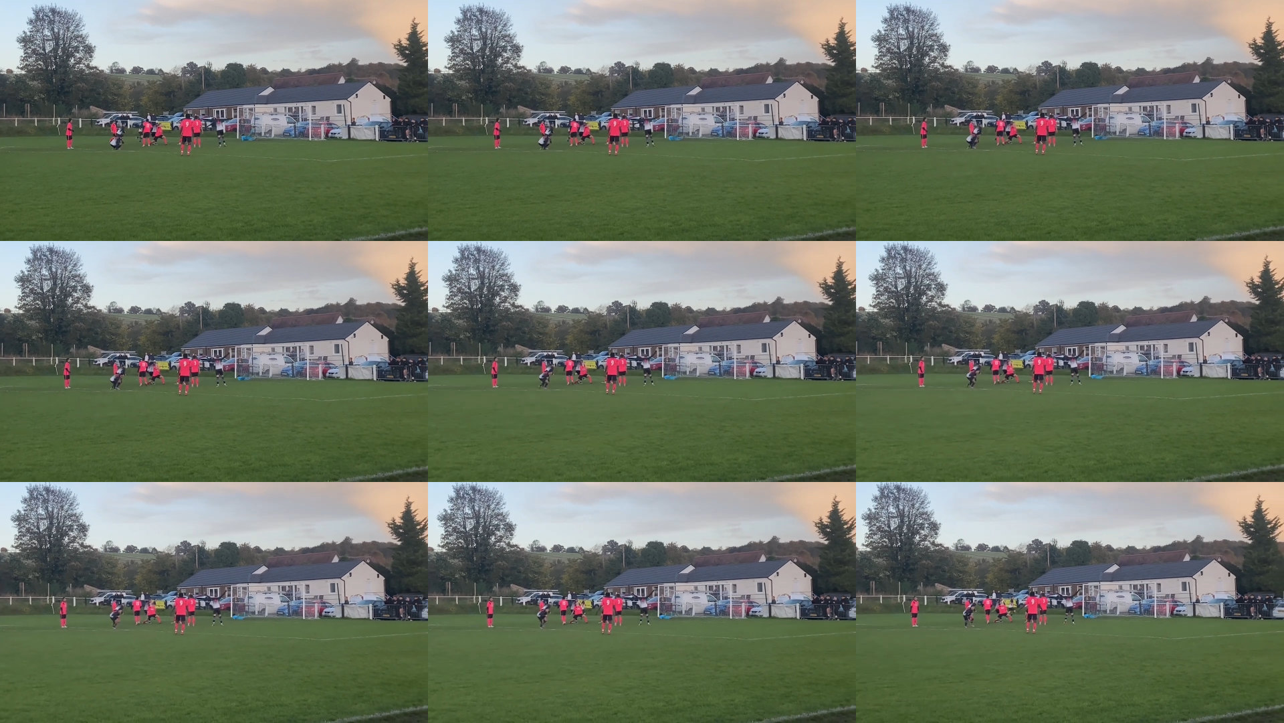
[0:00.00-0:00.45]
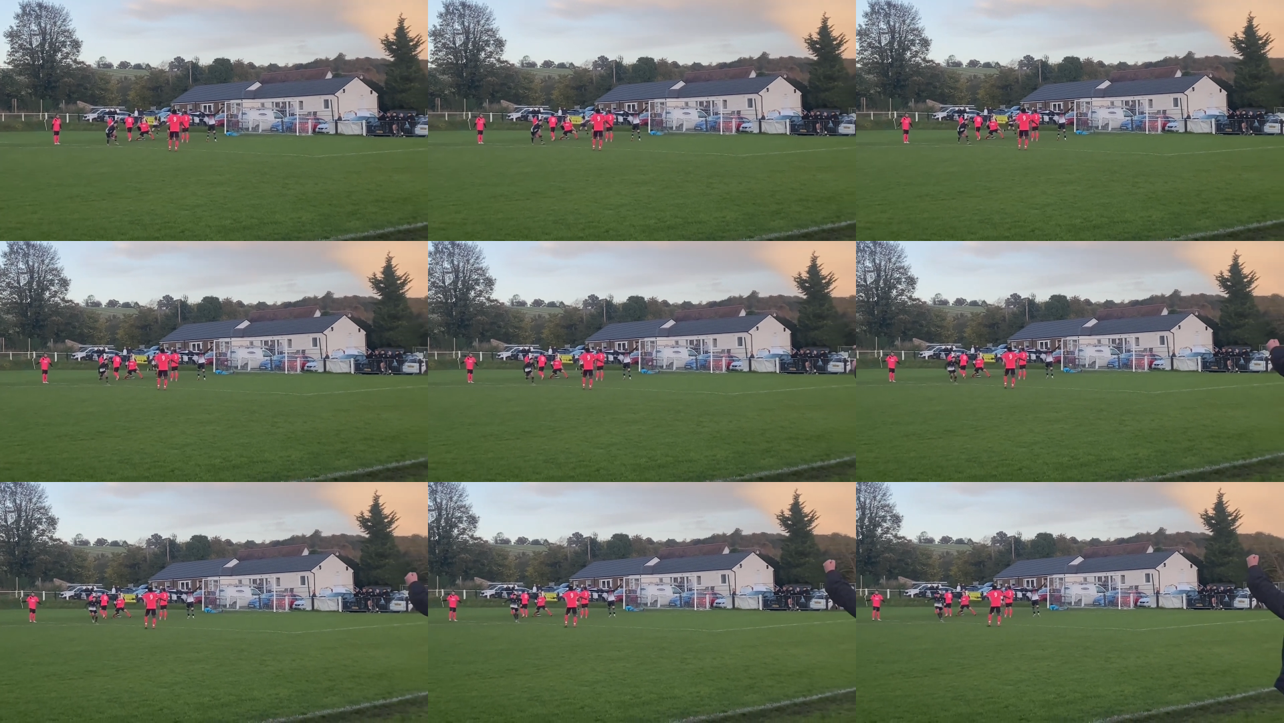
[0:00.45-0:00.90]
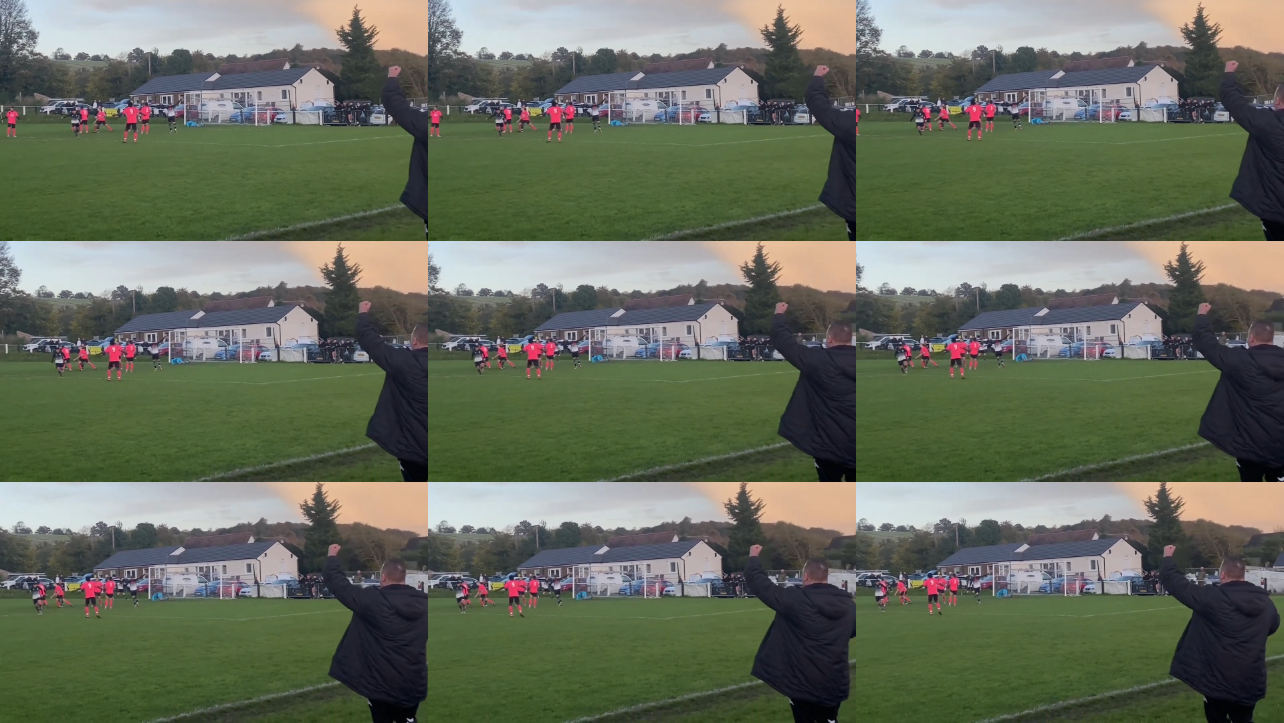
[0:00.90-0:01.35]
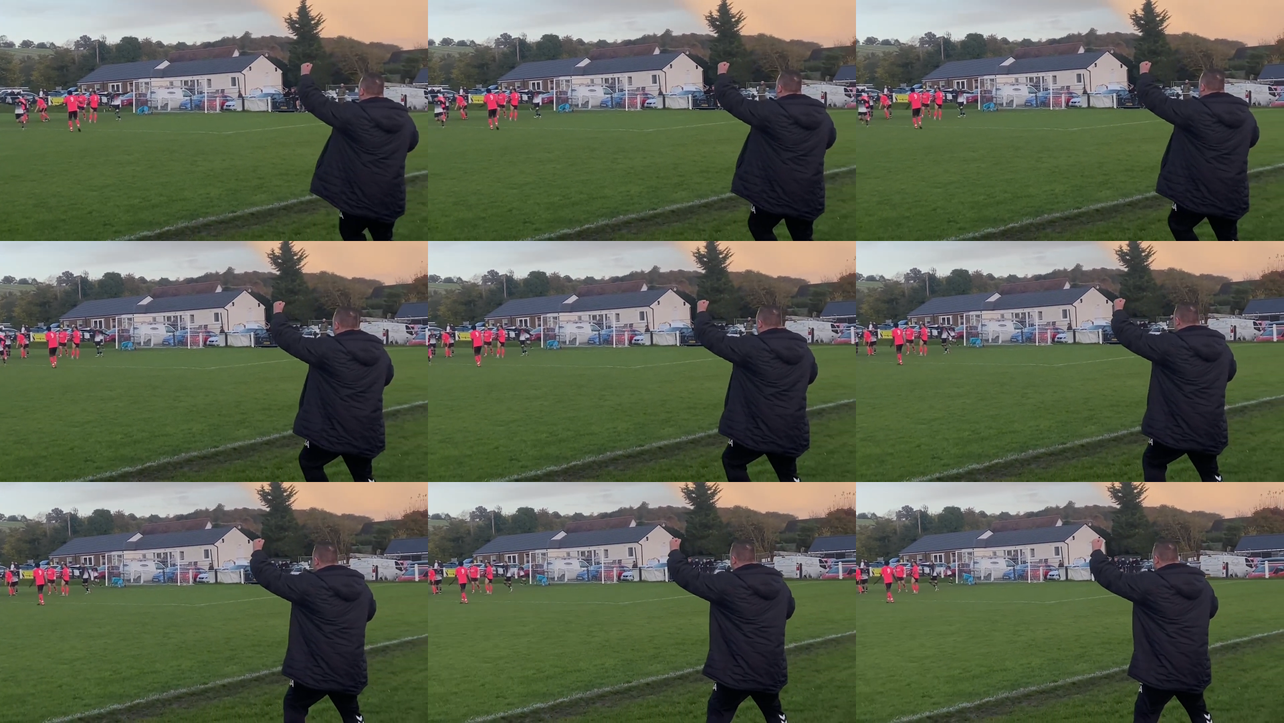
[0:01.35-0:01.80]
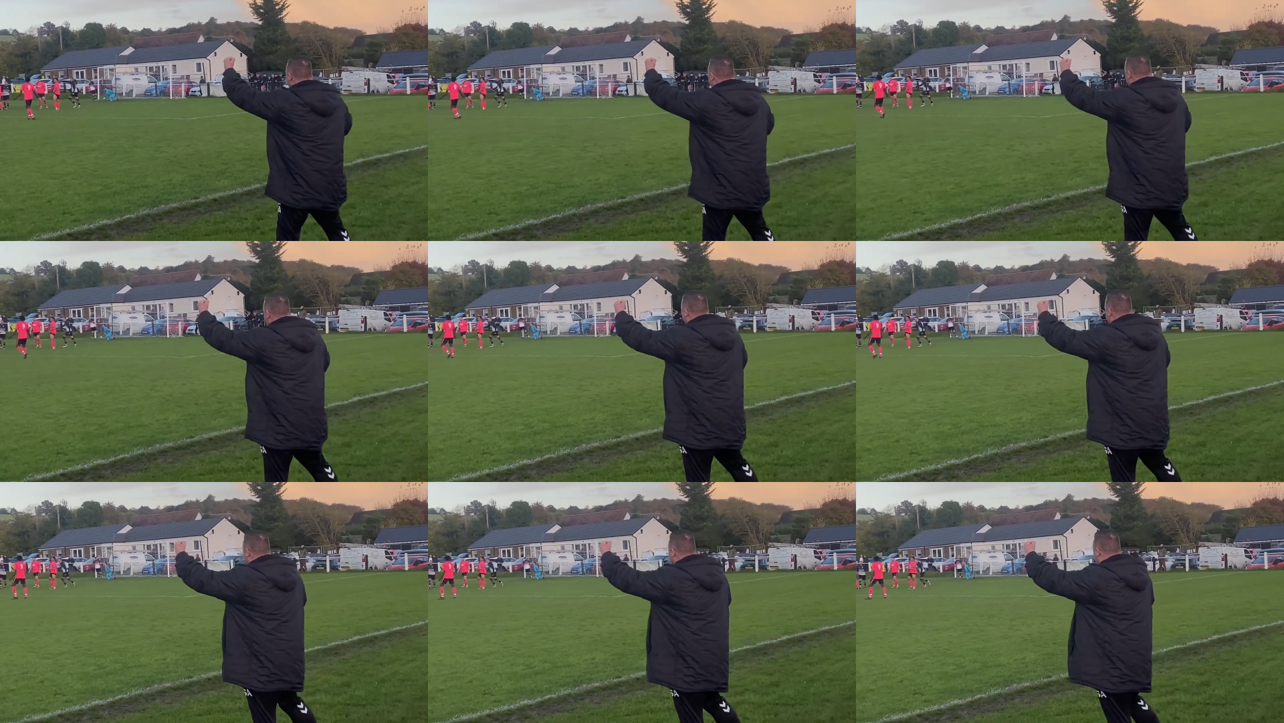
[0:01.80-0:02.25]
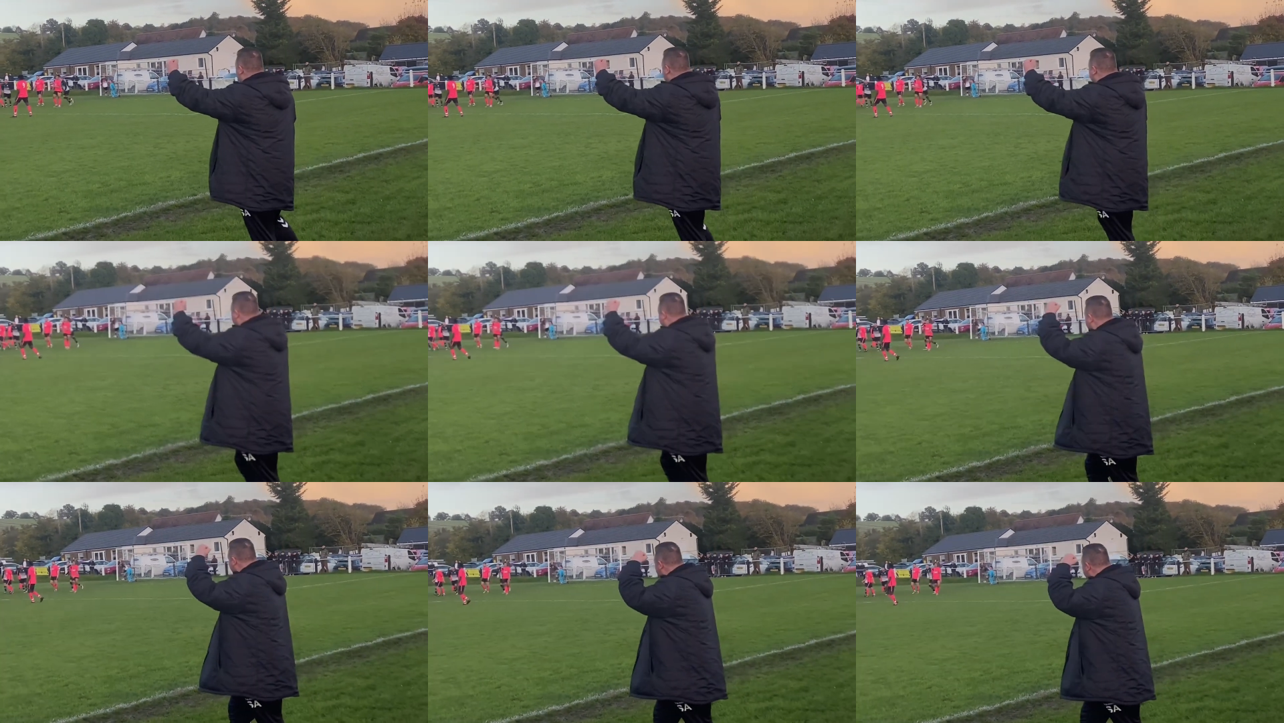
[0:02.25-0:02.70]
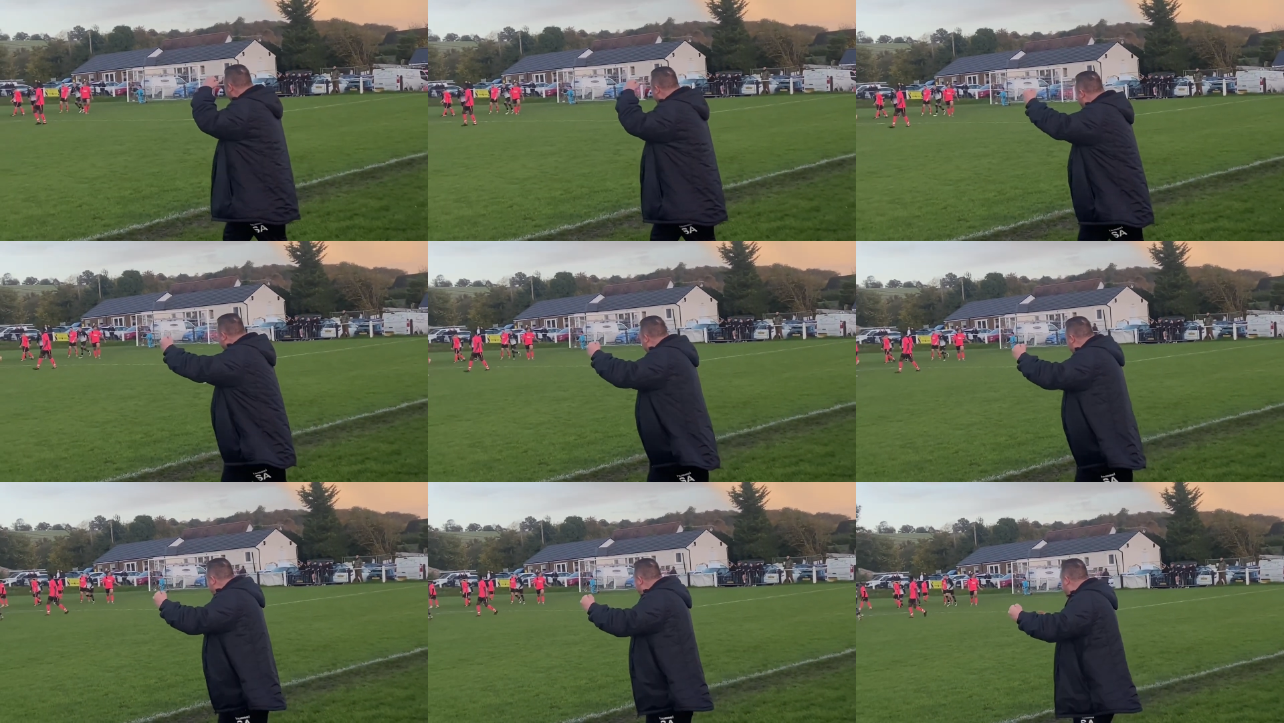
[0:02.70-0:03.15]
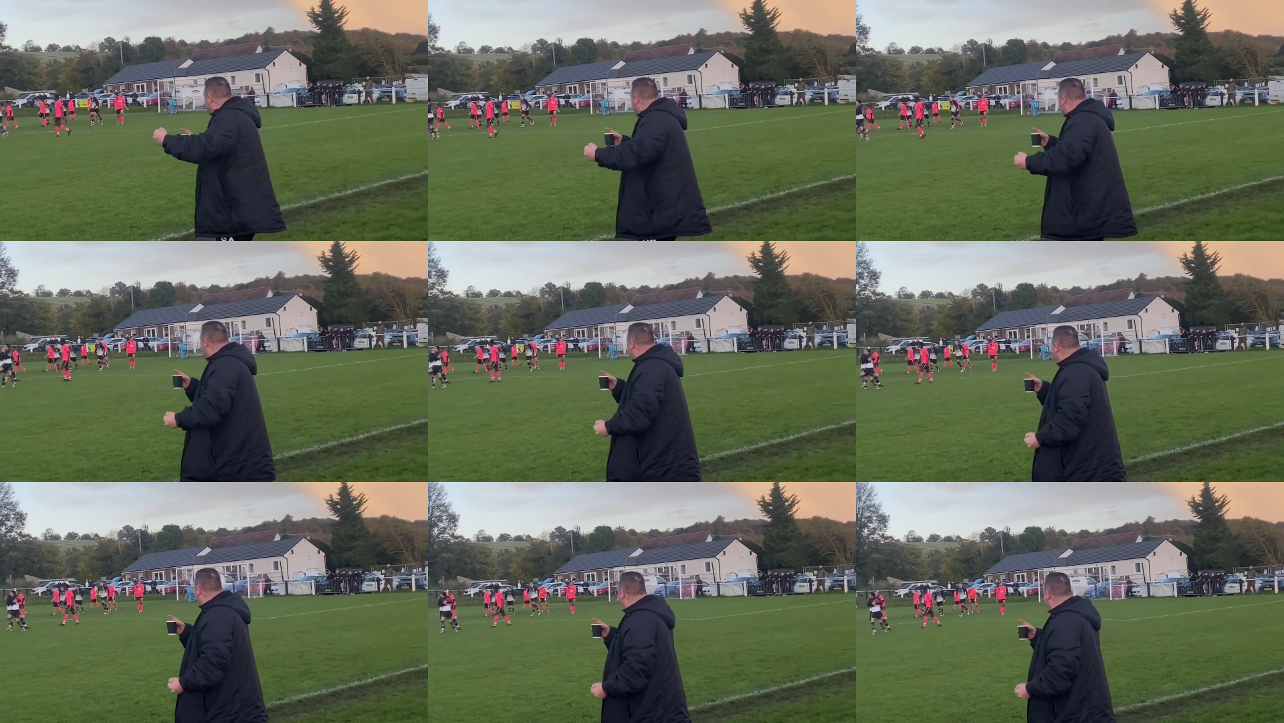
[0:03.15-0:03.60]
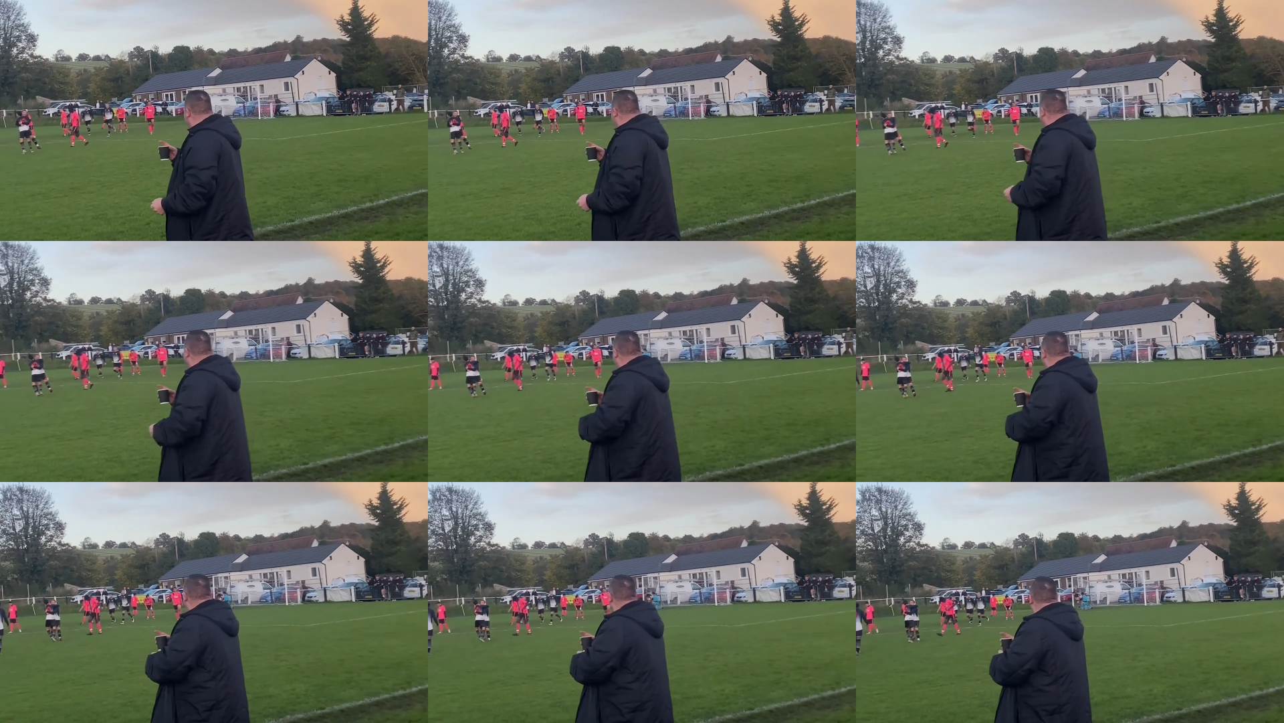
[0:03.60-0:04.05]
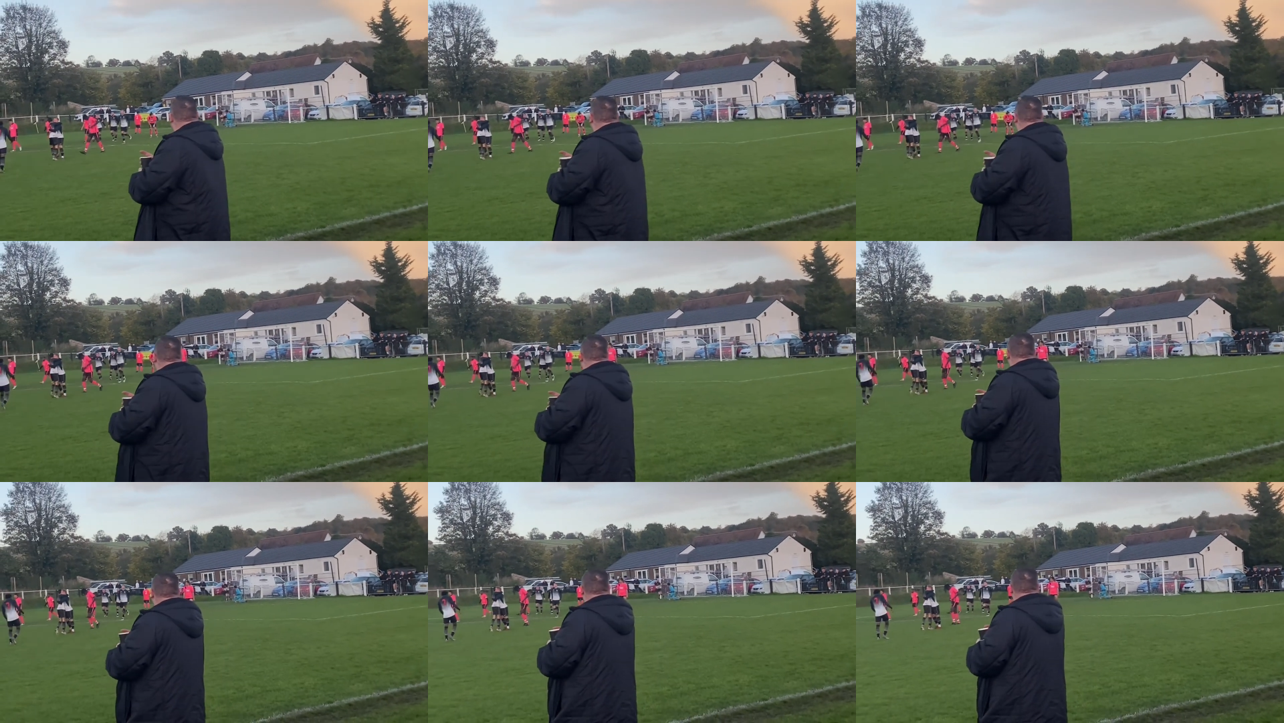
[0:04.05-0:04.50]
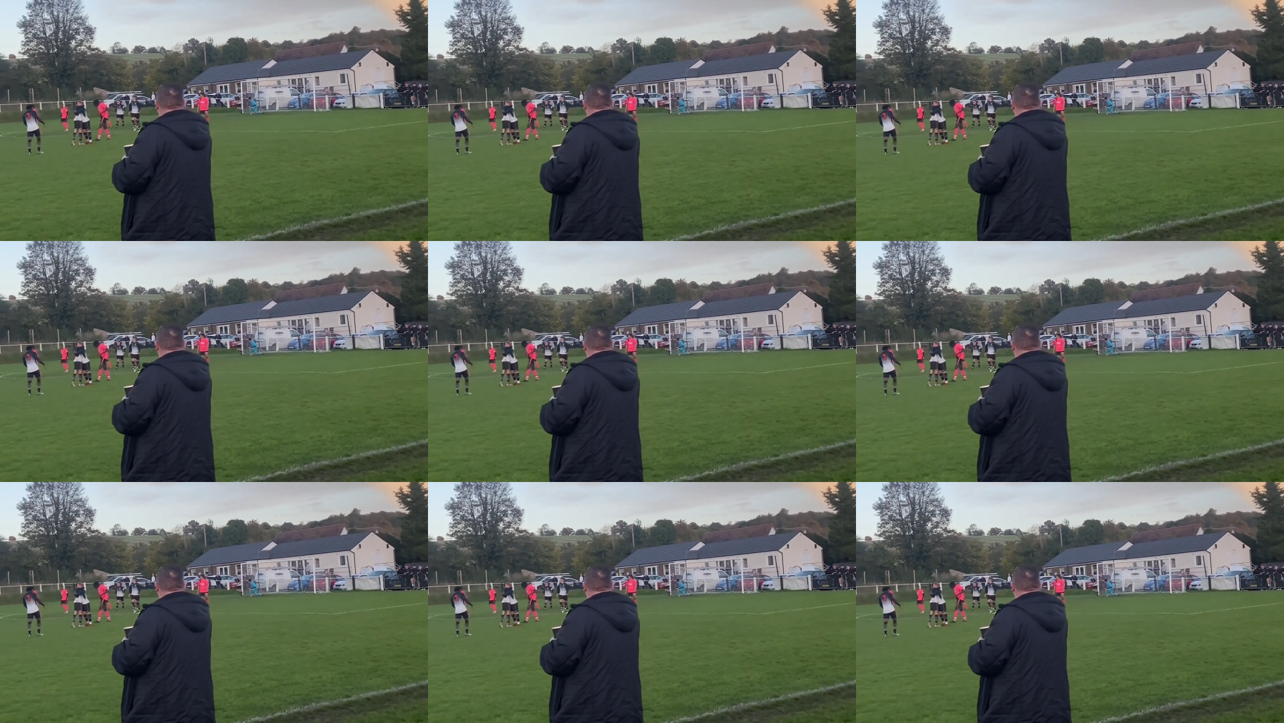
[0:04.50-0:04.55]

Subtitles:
(no speaker visible)